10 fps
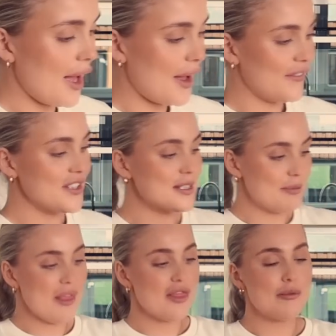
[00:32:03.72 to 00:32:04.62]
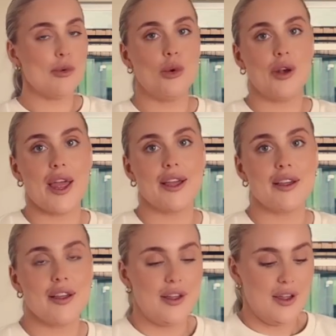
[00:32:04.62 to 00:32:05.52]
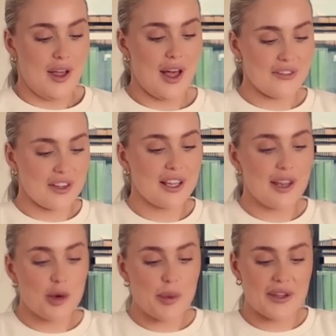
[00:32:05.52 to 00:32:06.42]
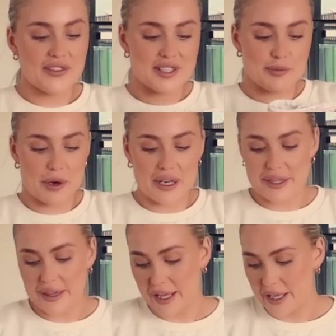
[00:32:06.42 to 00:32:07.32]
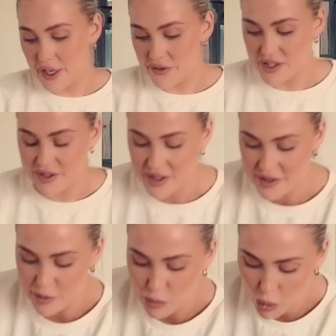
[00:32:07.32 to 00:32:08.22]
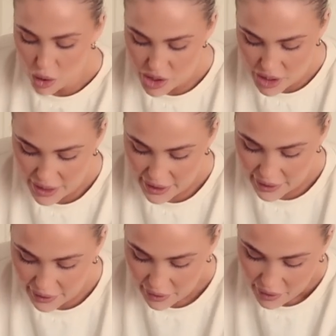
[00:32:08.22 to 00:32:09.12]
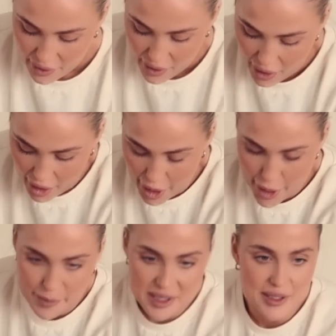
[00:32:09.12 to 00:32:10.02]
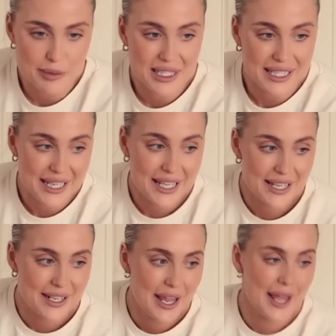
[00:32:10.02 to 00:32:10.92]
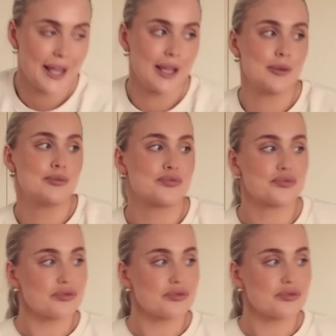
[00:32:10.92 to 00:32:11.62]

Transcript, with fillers: have spent the morning having a little bit of a spring clean. I've just done some washing, um, some cleaning,